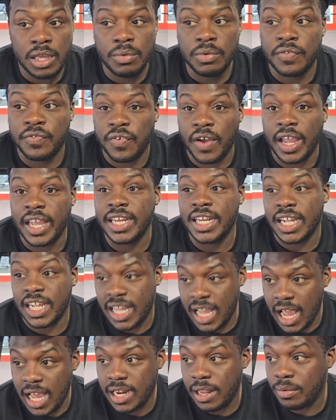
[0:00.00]
he was fighting a
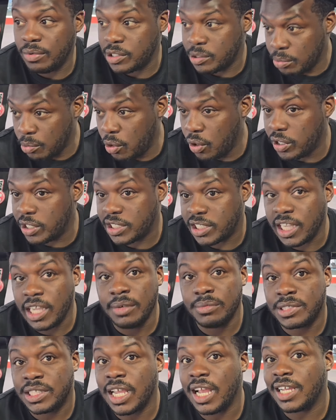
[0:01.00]
guy that was more the
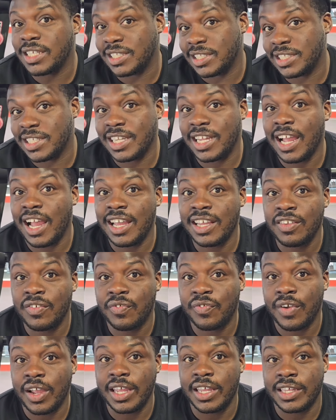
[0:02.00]
same size as the guy
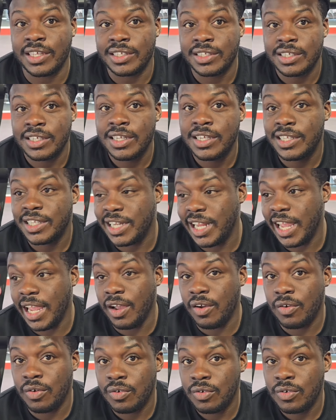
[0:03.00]
he's fighting. Good
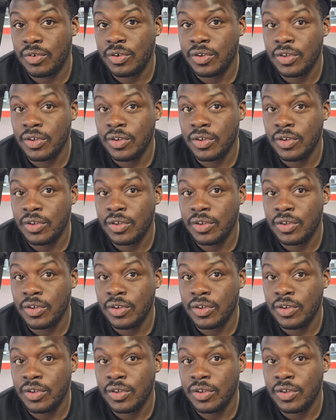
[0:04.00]
point. Now,